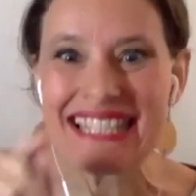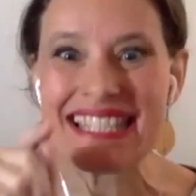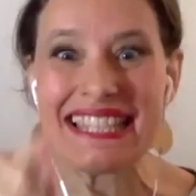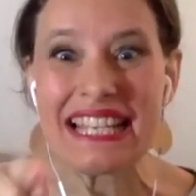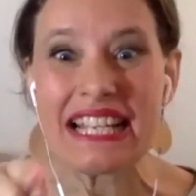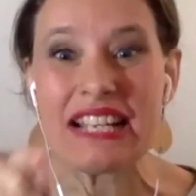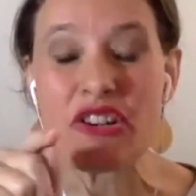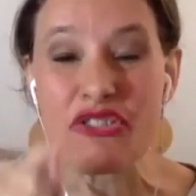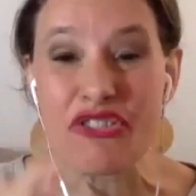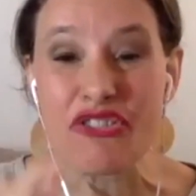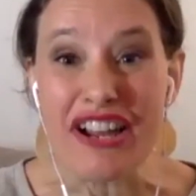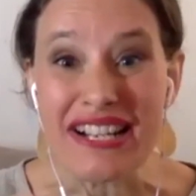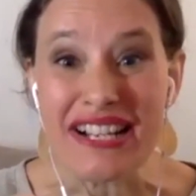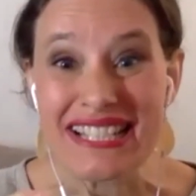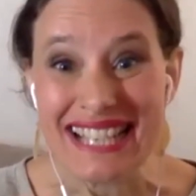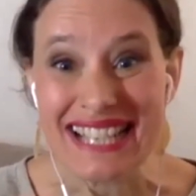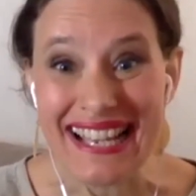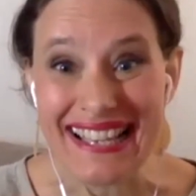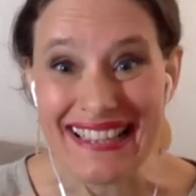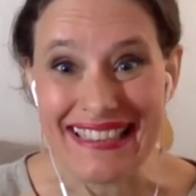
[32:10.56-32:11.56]
the
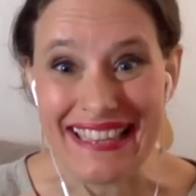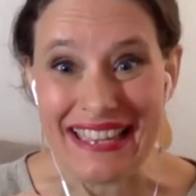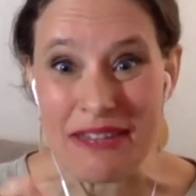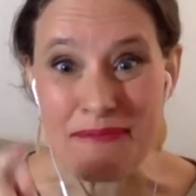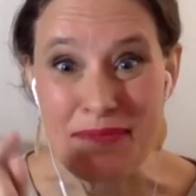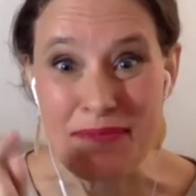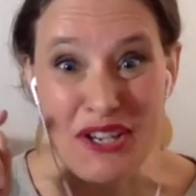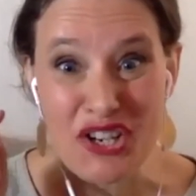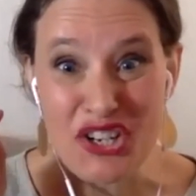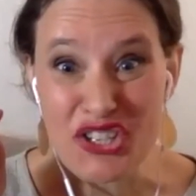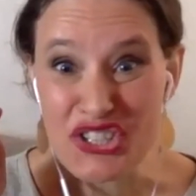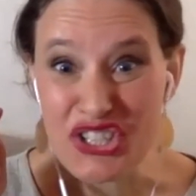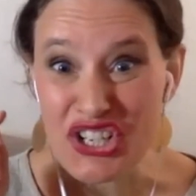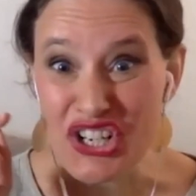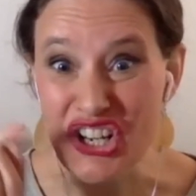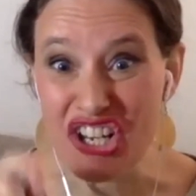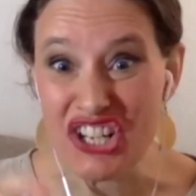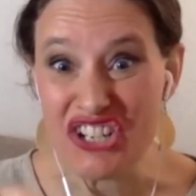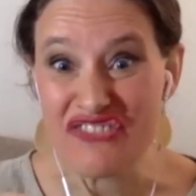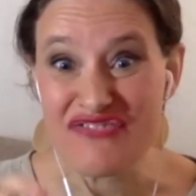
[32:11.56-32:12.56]
crux, I think, because a
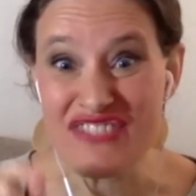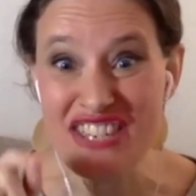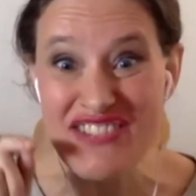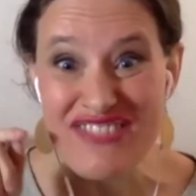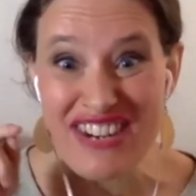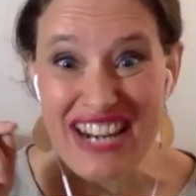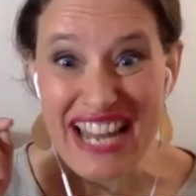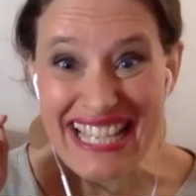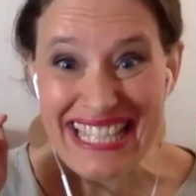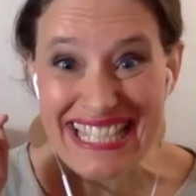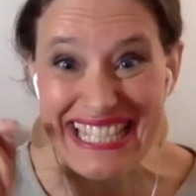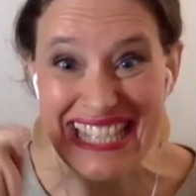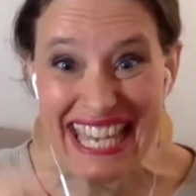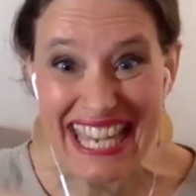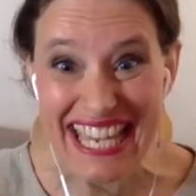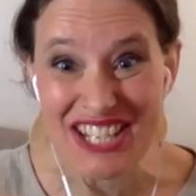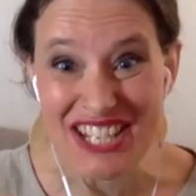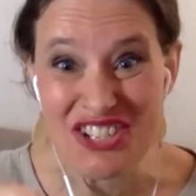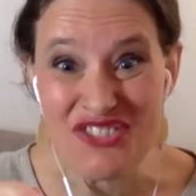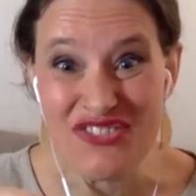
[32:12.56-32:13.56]
lot of people are
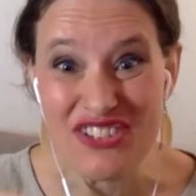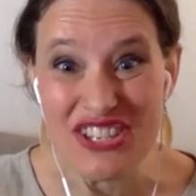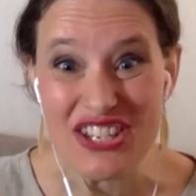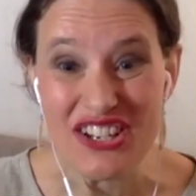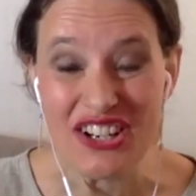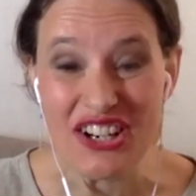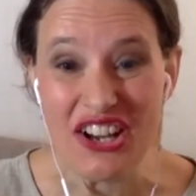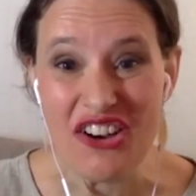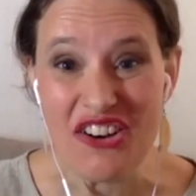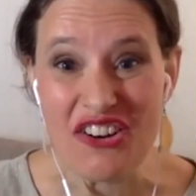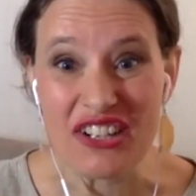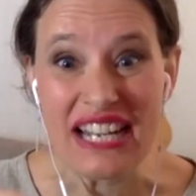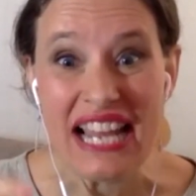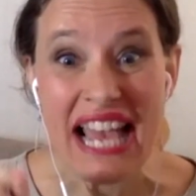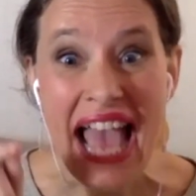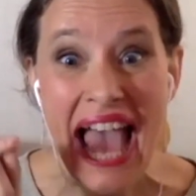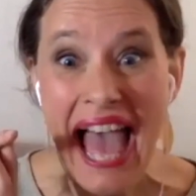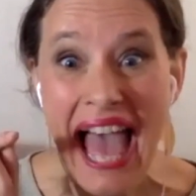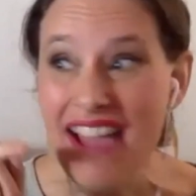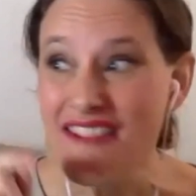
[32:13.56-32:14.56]
scared to be alone.
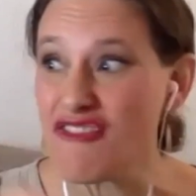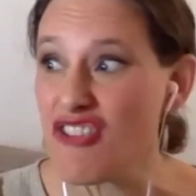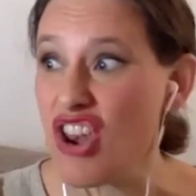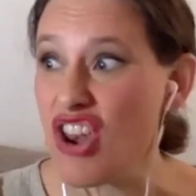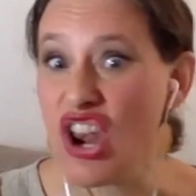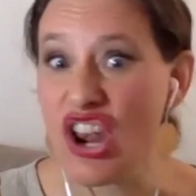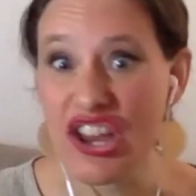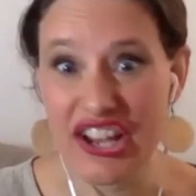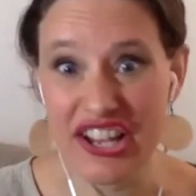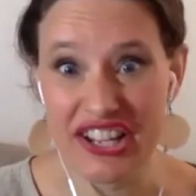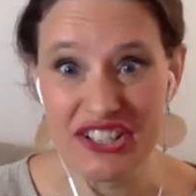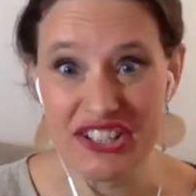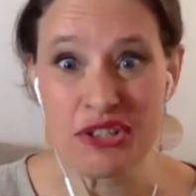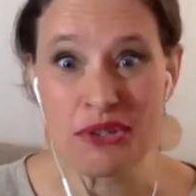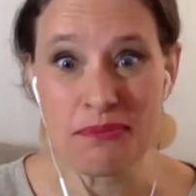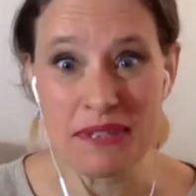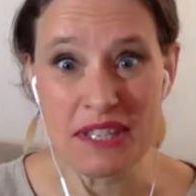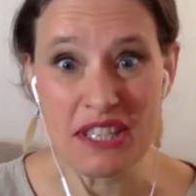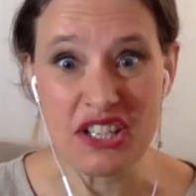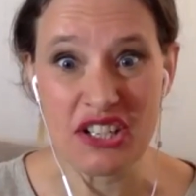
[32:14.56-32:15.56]
I've learned to
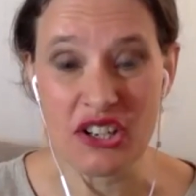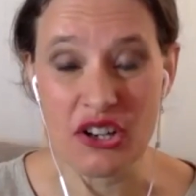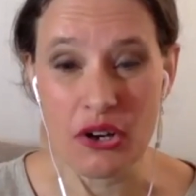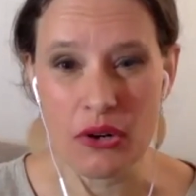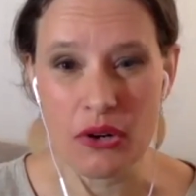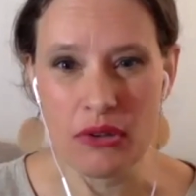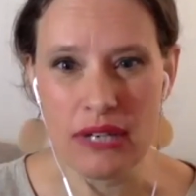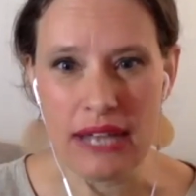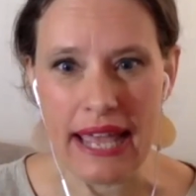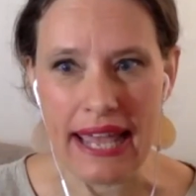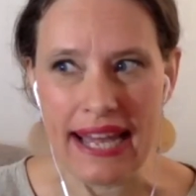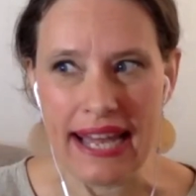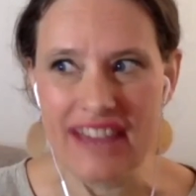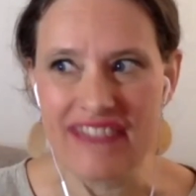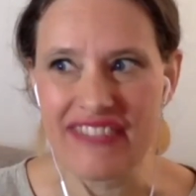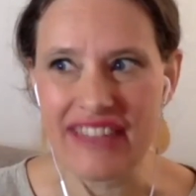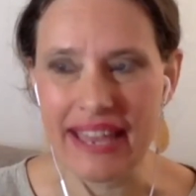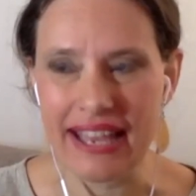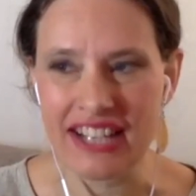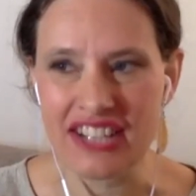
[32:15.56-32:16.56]
be alone, and
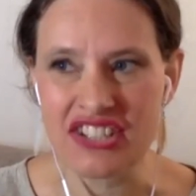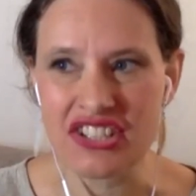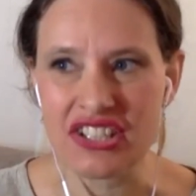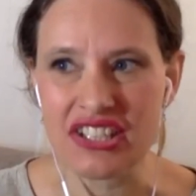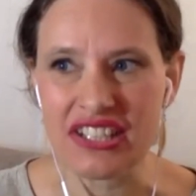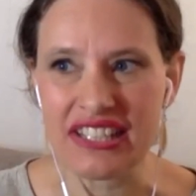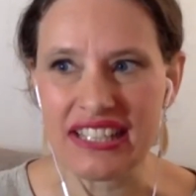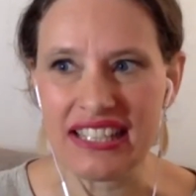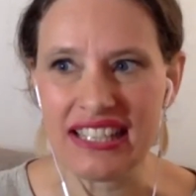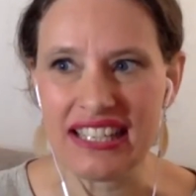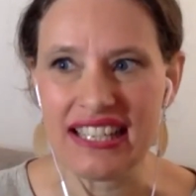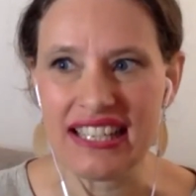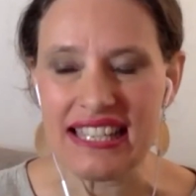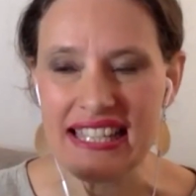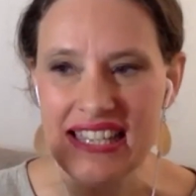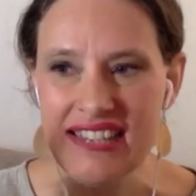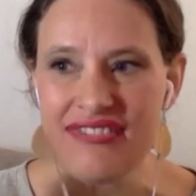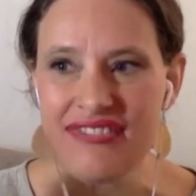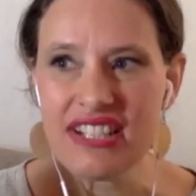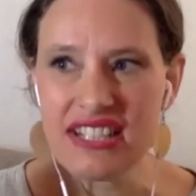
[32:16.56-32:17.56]
I've actually,
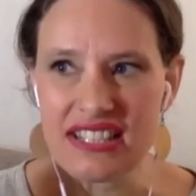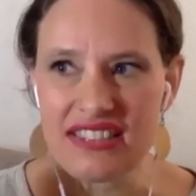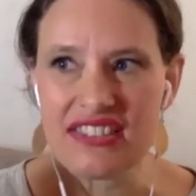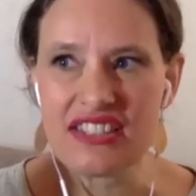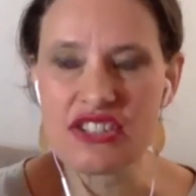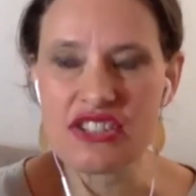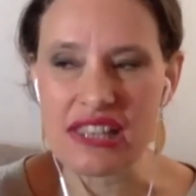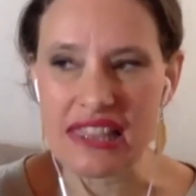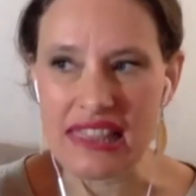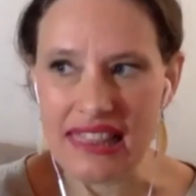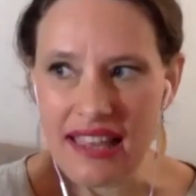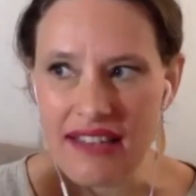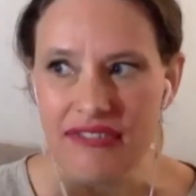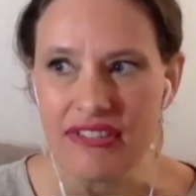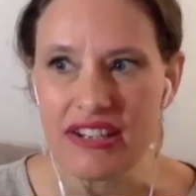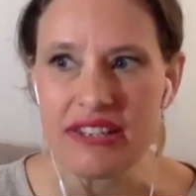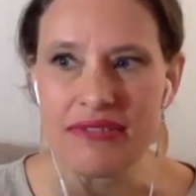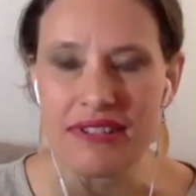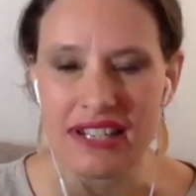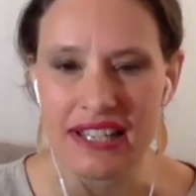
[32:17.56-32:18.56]
even in this
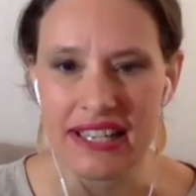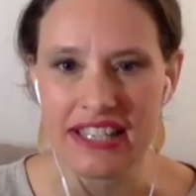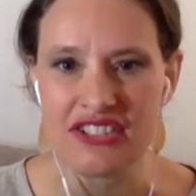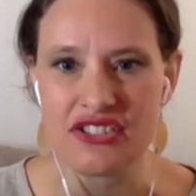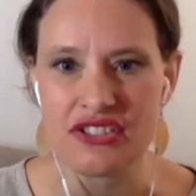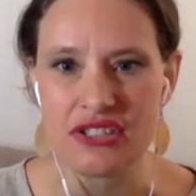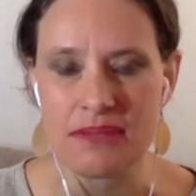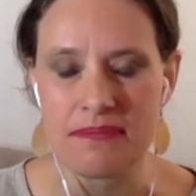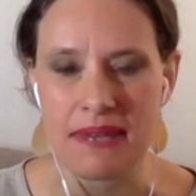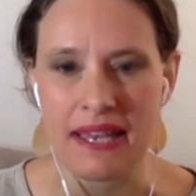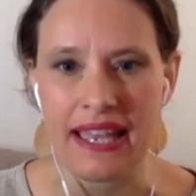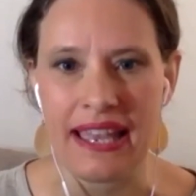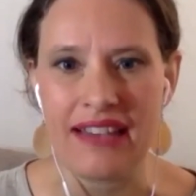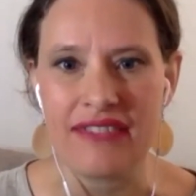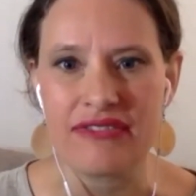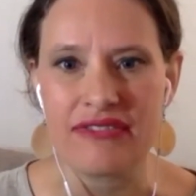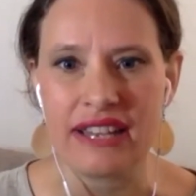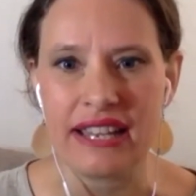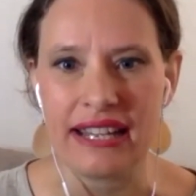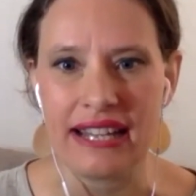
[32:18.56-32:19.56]
lovely relationship I
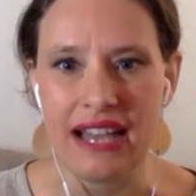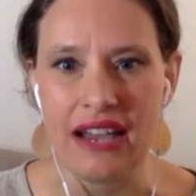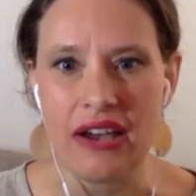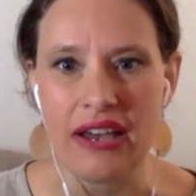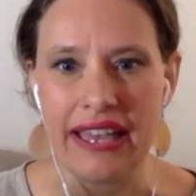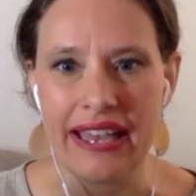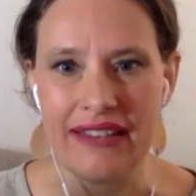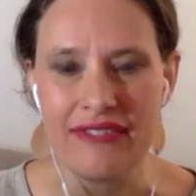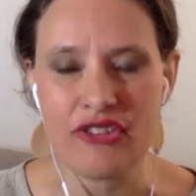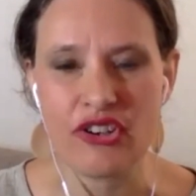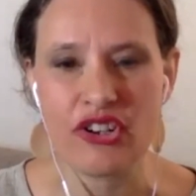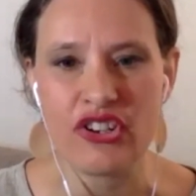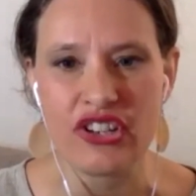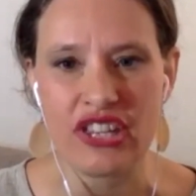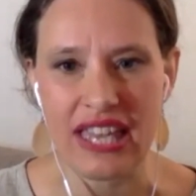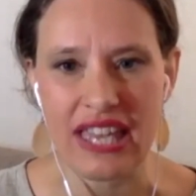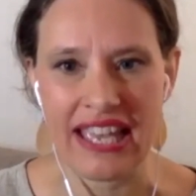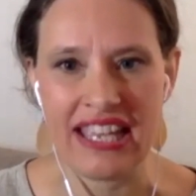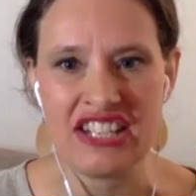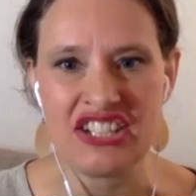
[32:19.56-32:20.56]
have right now, I have on
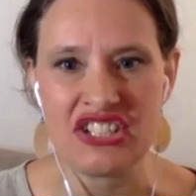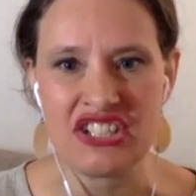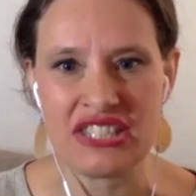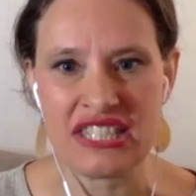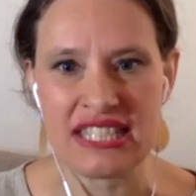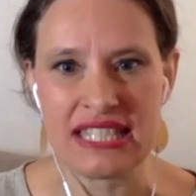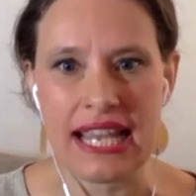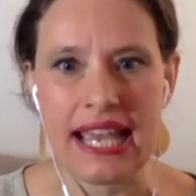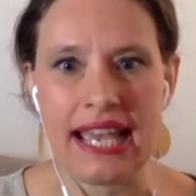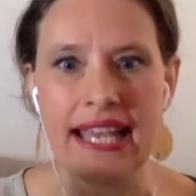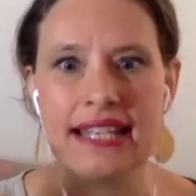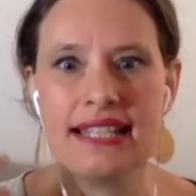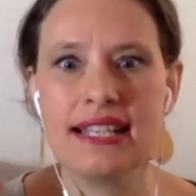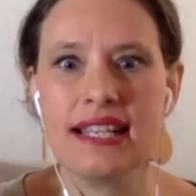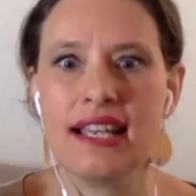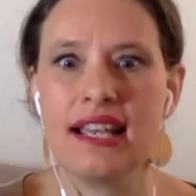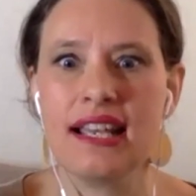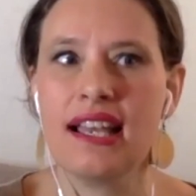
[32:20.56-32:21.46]
occasion said,